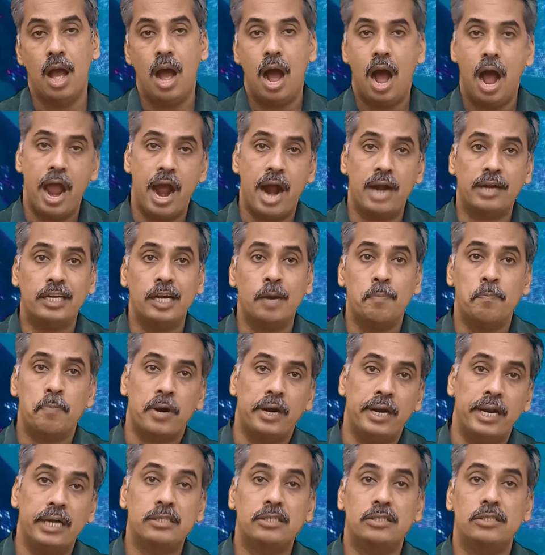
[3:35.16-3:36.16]
IATA
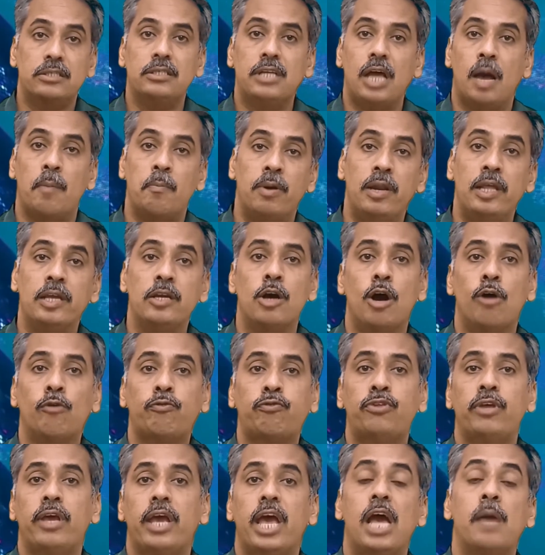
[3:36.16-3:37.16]
predicts doubling
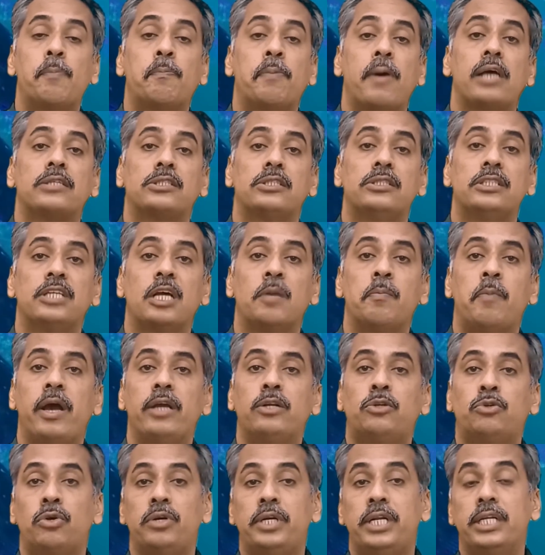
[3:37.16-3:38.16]
of the air passenger by
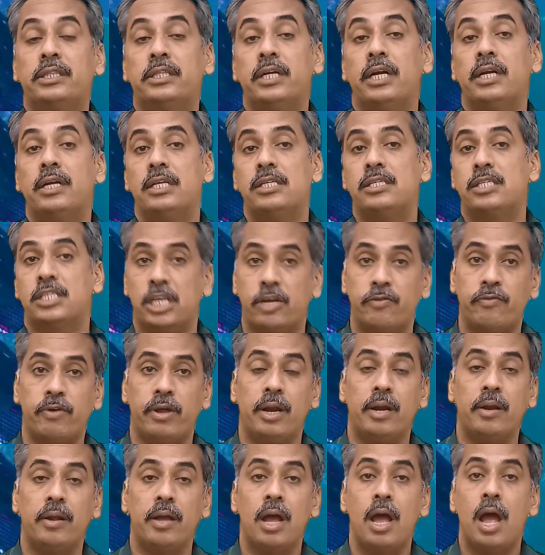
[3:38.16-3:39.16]

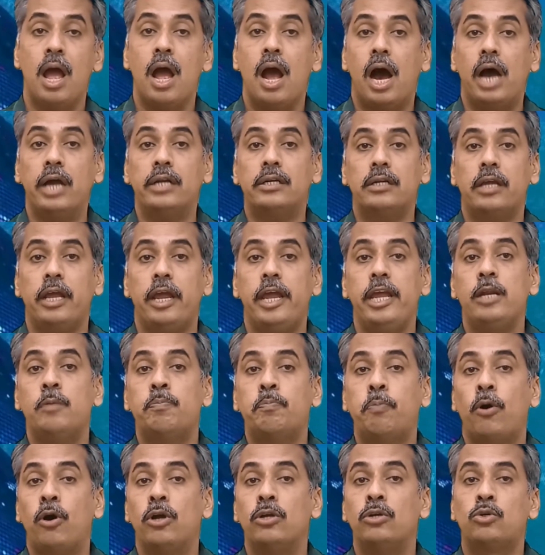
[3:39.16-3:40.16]
2037 at
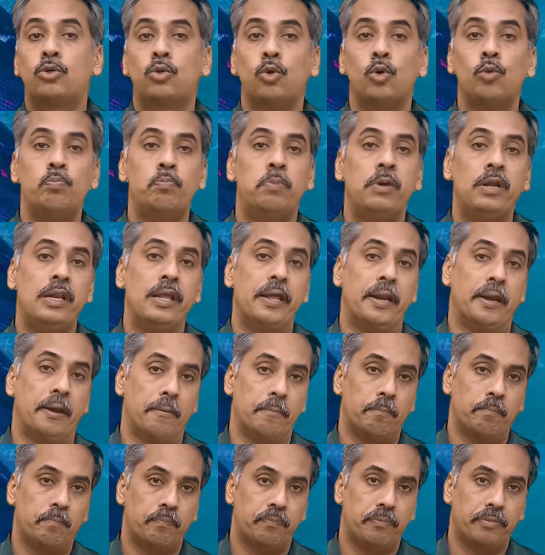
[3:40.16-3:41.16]
8.2
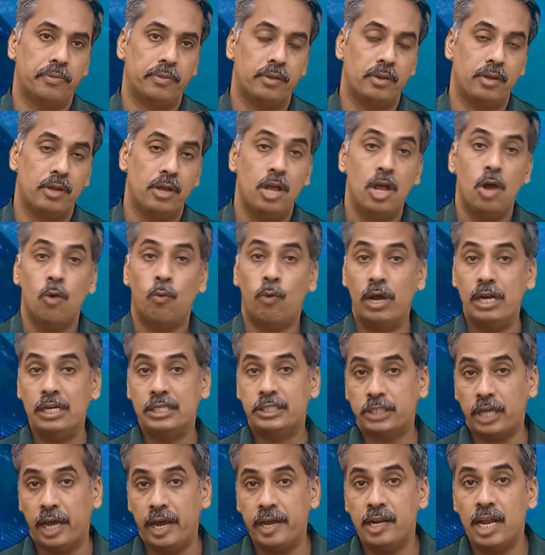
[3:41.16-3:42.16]
billion. While
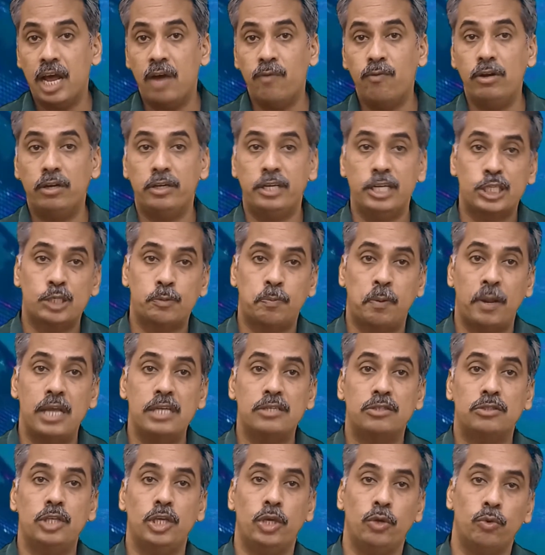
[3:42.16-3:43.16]
China will
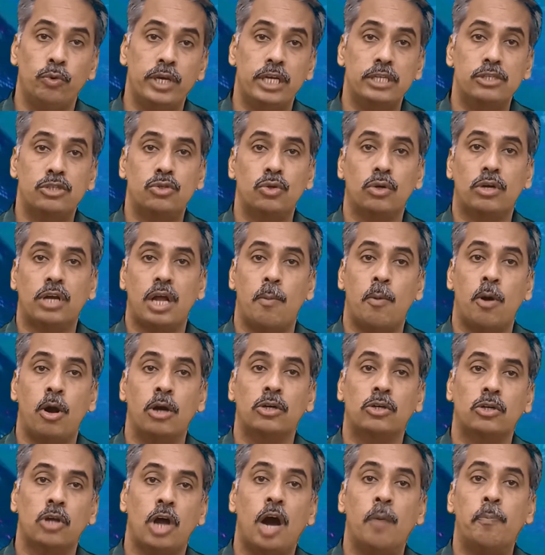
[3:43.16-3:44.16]
displace the US to come
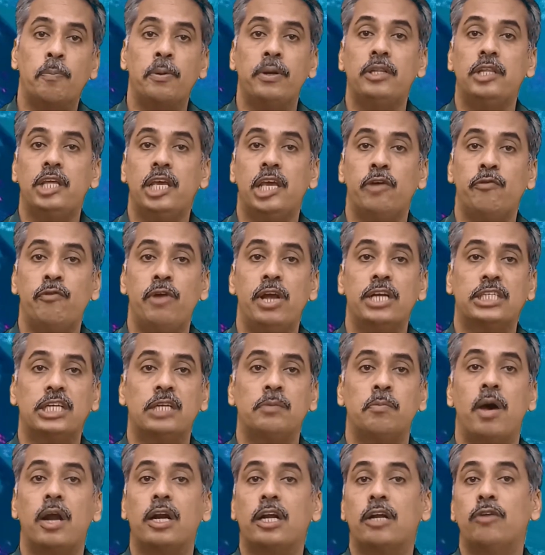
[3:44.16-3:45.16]
on top in the
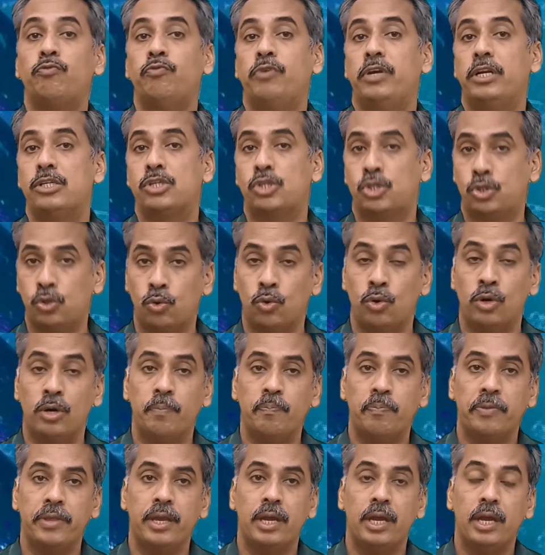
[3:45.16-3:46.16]
aviation market very
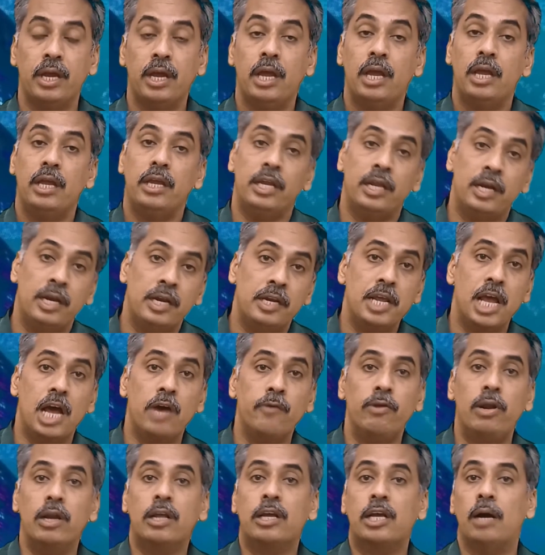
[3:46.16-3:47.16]
soon, India
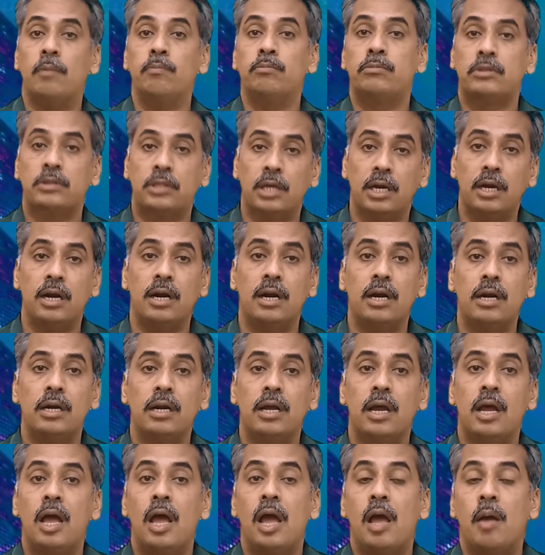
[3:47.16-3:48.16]
will come
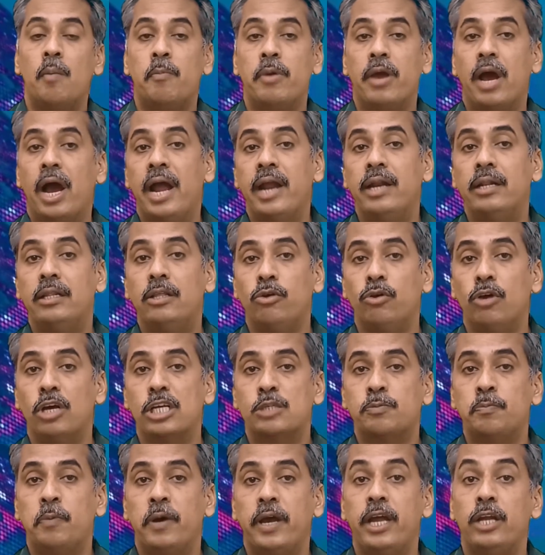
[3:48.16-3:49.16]
third behind the
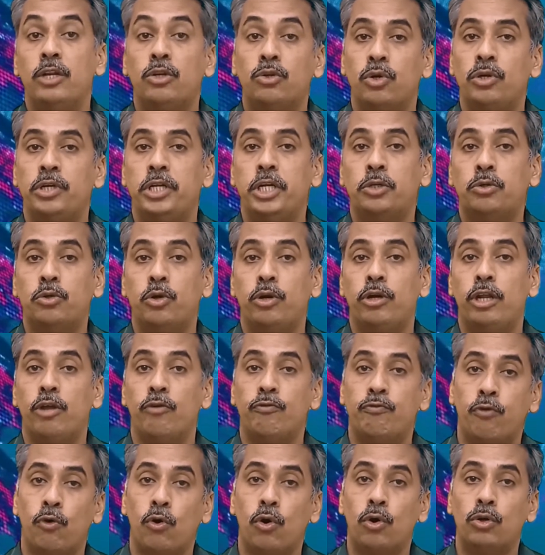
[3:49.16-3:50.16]
US by
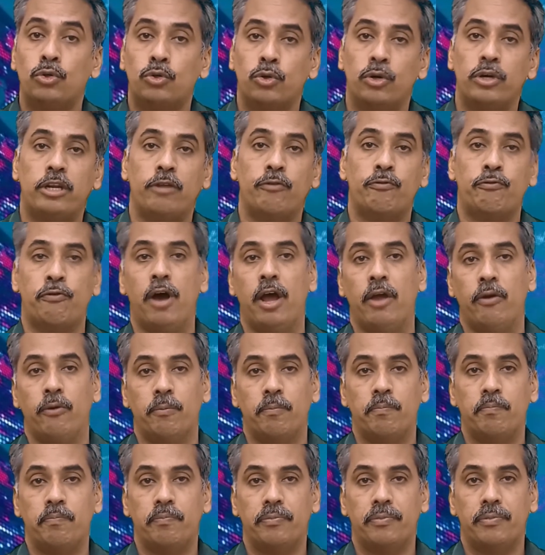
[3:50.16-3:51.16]

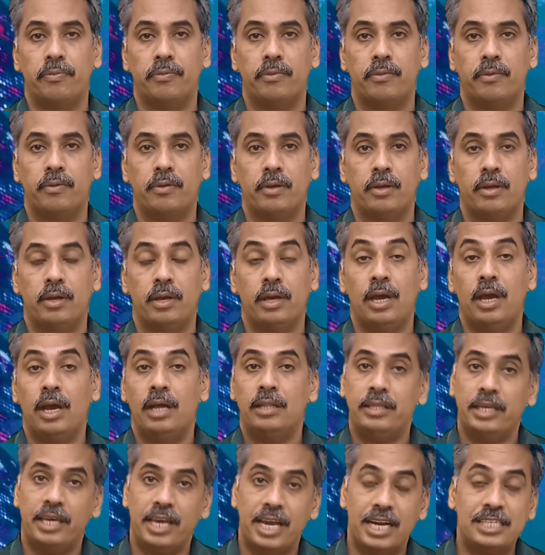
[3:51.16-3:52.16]
2024-25.
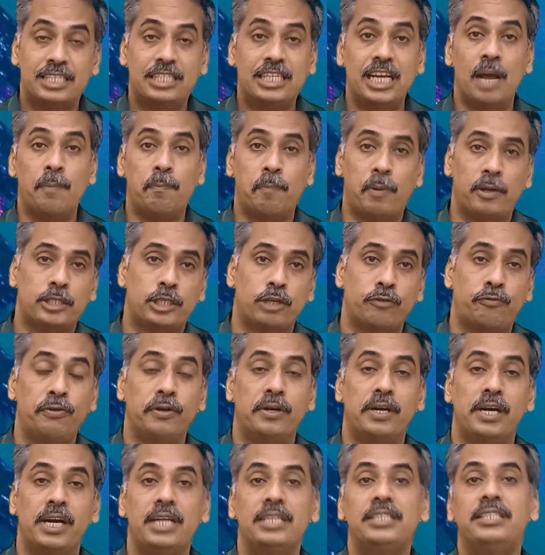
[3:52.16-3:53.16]
The Asia
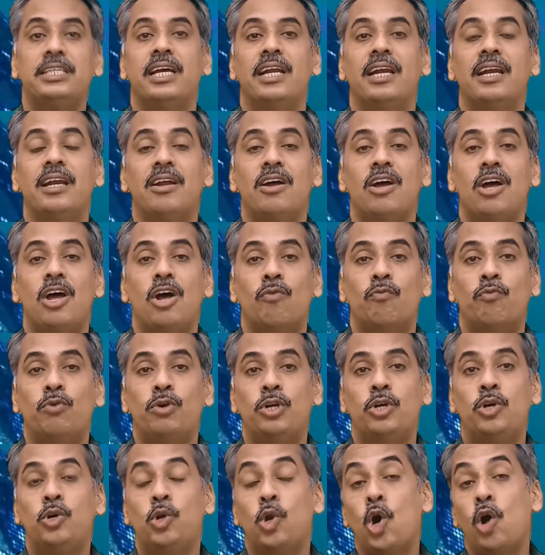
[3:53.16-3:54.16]
Pacific region
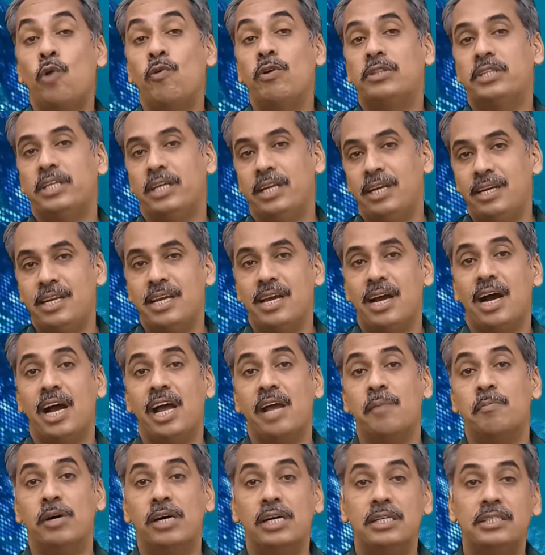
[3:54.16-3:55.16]
would grow with India
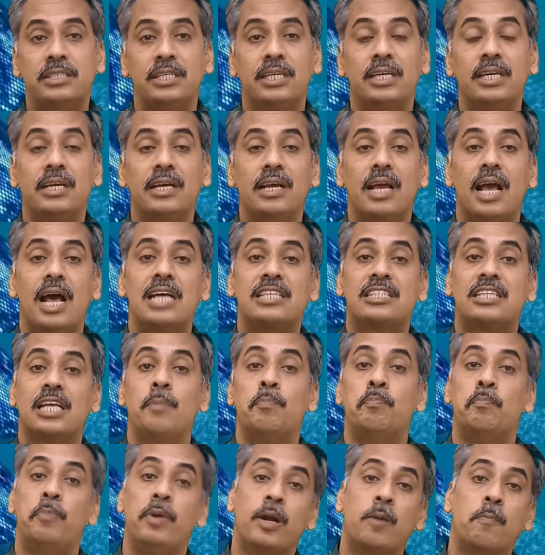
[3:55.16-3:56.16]
emerging as a
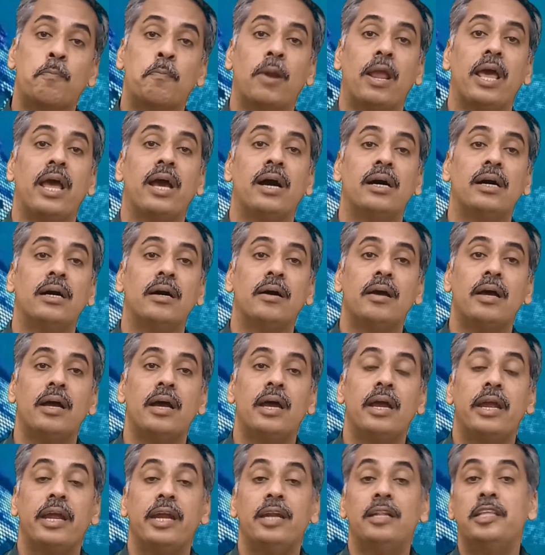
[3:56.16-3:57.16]
big player
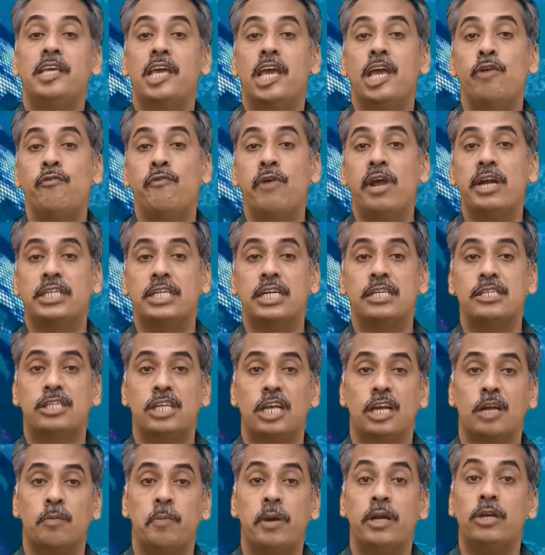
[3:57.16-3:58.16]
in the aviation
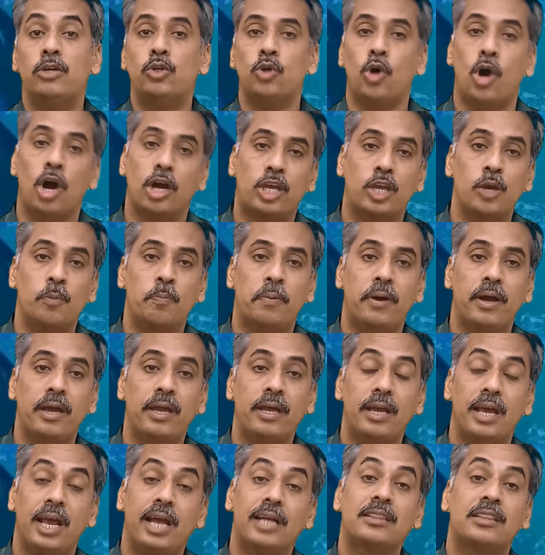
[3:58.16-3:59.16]
segment to occupy
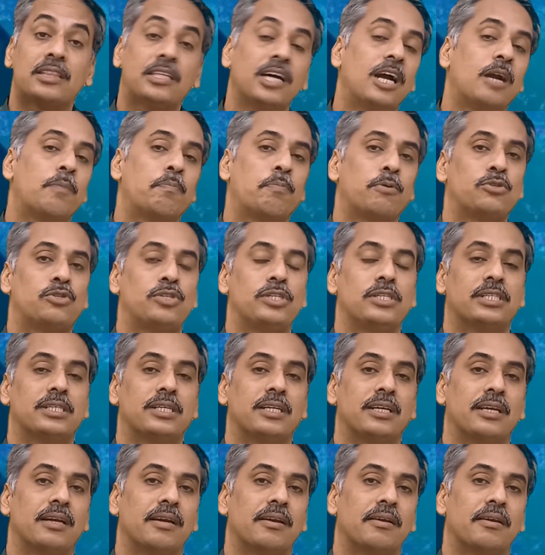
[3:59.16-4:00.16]
a third position.